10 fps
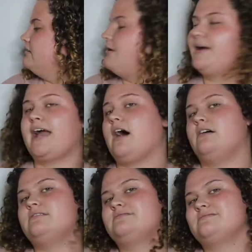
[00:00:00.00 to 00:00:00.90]
going
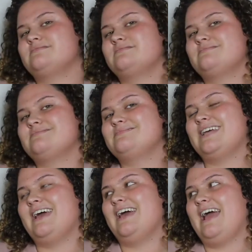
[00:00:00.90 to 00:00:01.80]
out
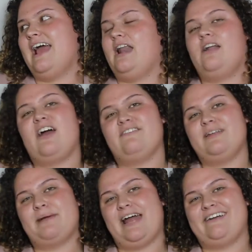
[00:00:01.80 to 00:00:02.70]
and I don't have
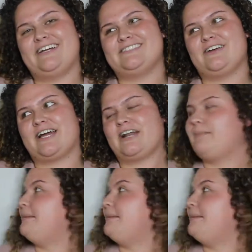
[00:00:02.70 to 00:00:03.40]
any batteries so I gotta go